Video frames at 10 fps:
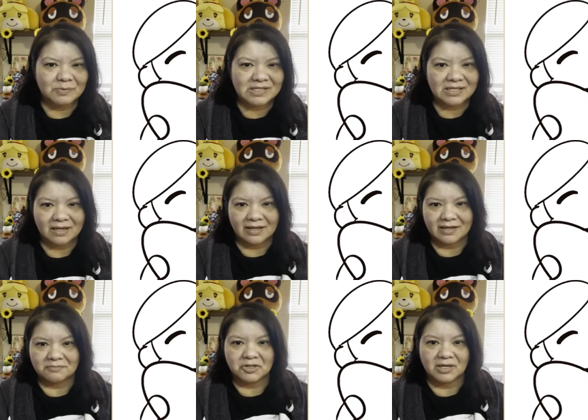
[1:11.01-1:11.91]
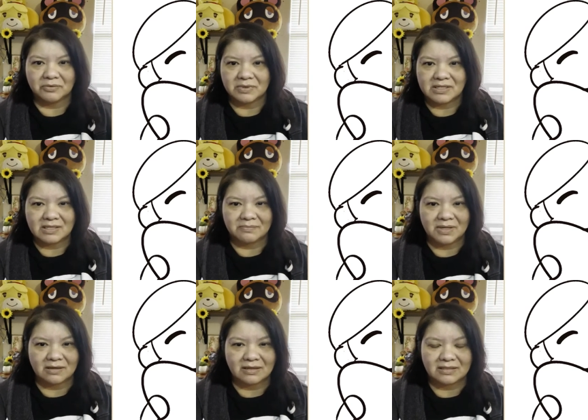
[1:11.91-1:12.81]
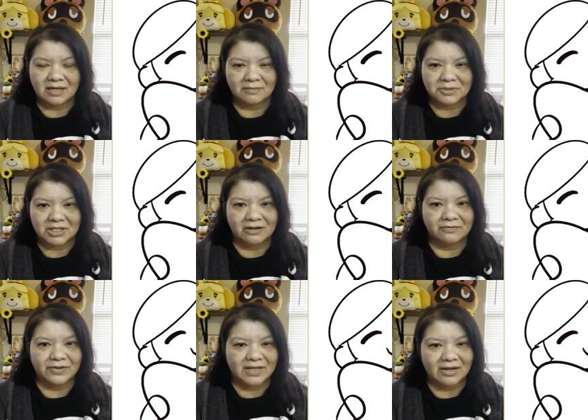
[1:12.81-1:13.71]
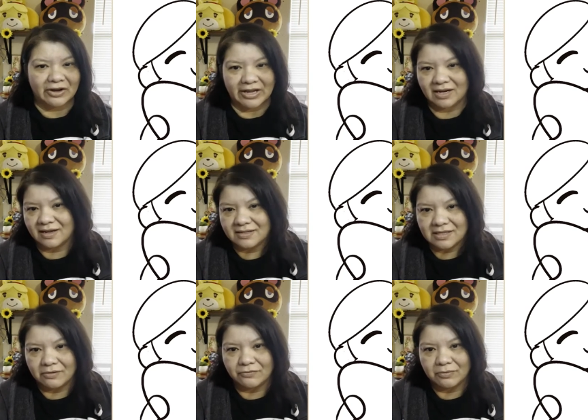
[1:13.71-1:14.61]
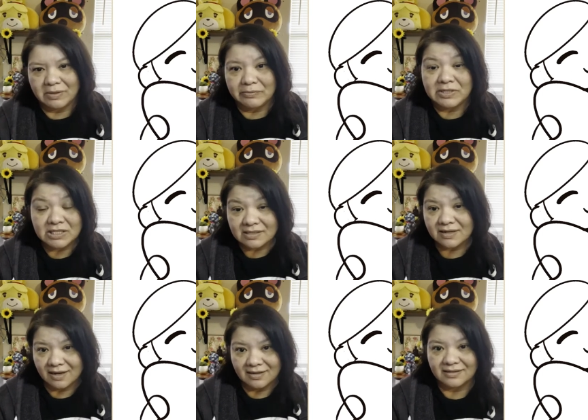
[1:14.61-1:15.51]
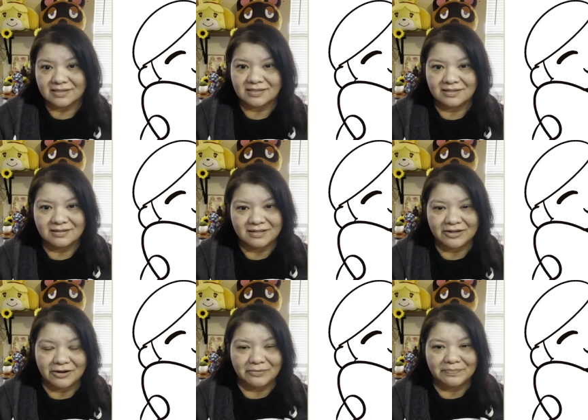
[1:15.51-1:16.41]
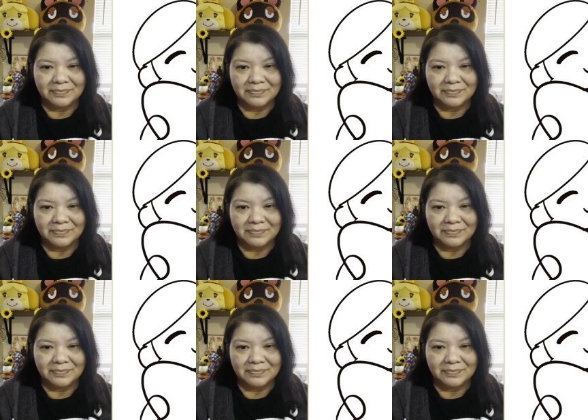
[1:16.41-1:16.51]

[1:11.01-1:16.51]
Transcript: It's not like I'm trying to reach something on a top shelf and they're getting it down for me, which is a kindness, you know.